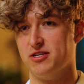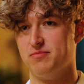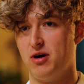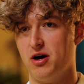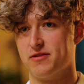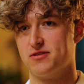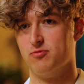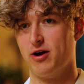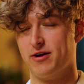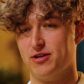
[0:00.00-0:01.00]
ice baths
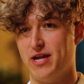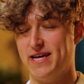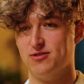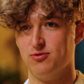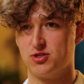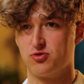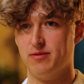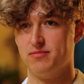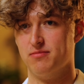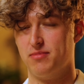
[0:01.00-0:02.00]
and wearing nasal
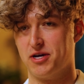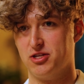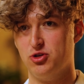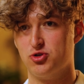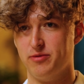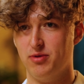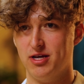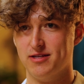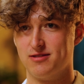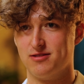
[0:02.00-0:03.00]
strips and buying
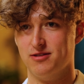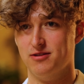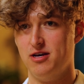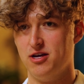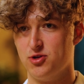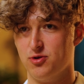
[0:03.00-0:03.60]
NutriBullets and